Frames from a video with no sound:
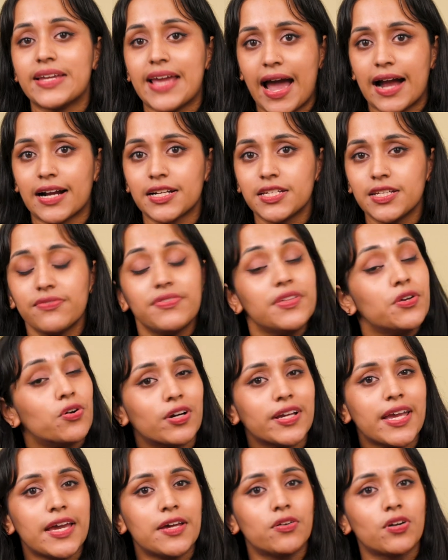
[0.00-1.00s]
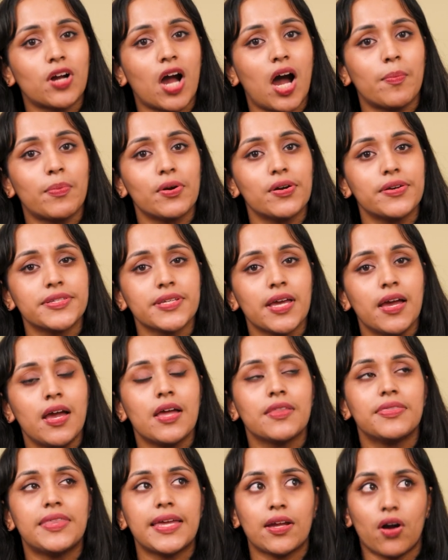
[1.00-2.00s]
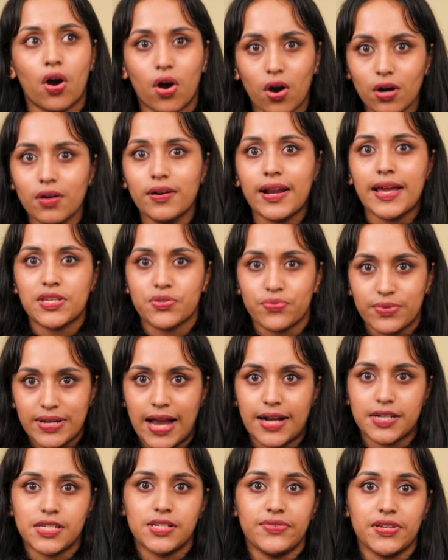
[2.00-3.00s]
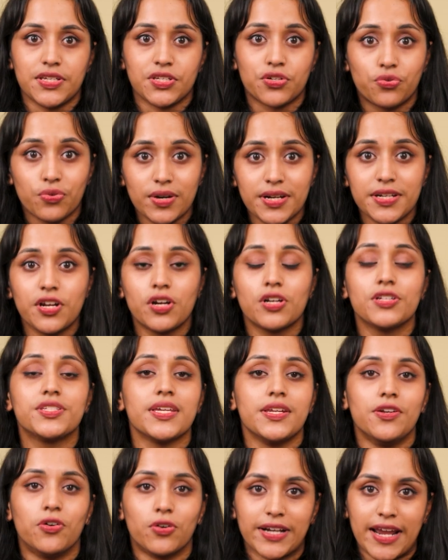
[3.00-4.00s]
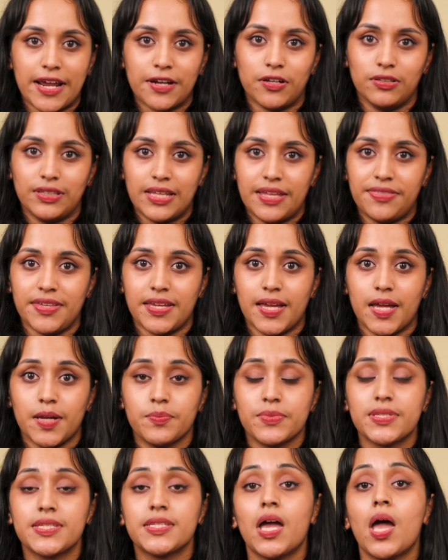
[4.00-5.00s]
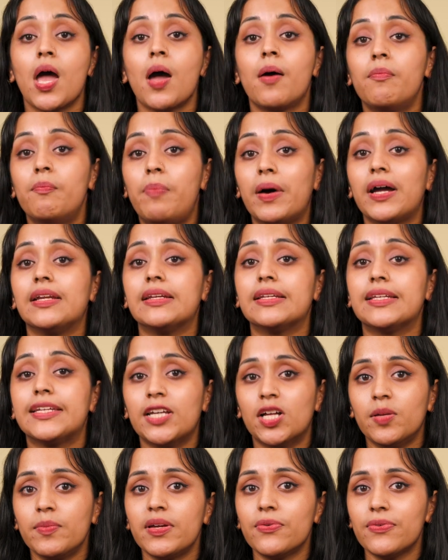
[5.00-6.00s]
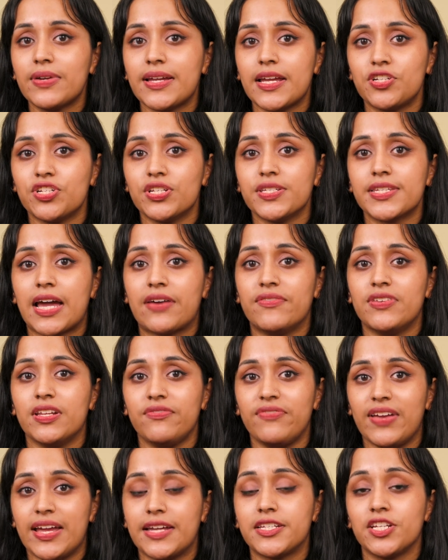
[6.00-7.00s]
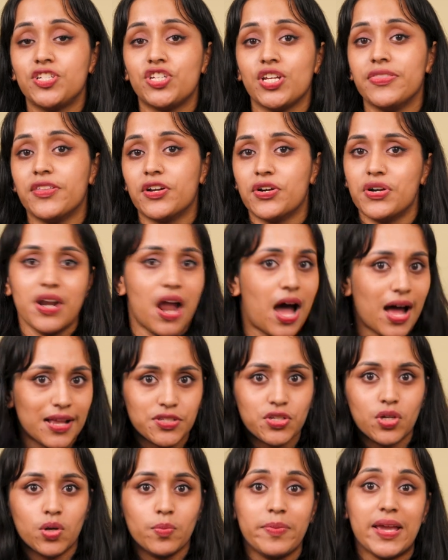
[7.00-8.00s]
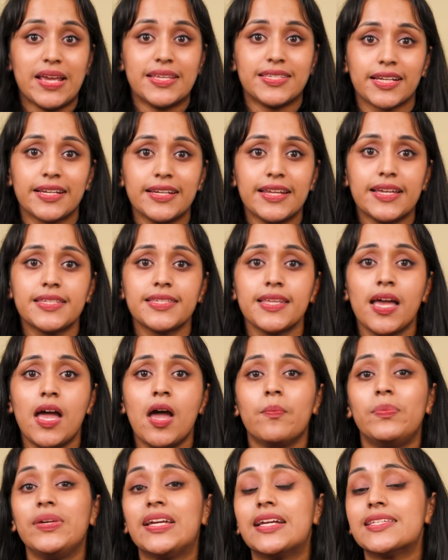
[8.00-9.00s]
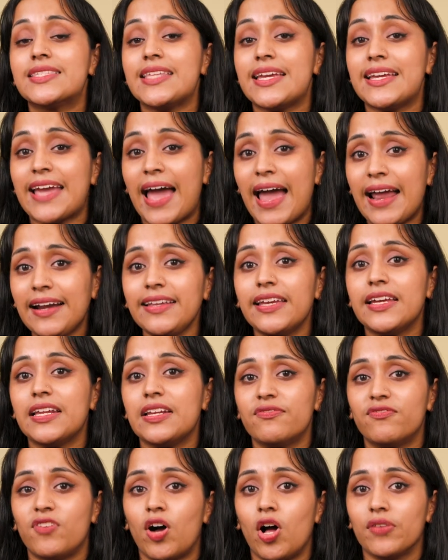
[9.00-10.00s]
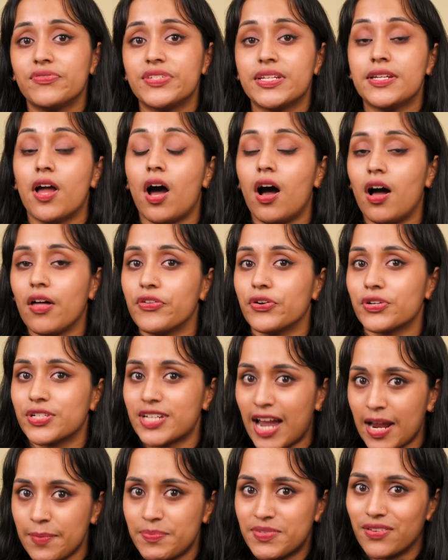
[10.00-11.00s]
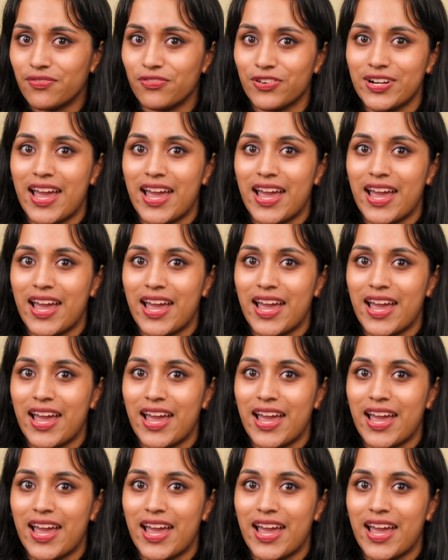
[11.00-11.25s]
reactive than organocoppers, they aren't as reactive as Grignards and organolithiums. But Gilman reagents have an advantage in their not-so-basicness because they can get involved in other types of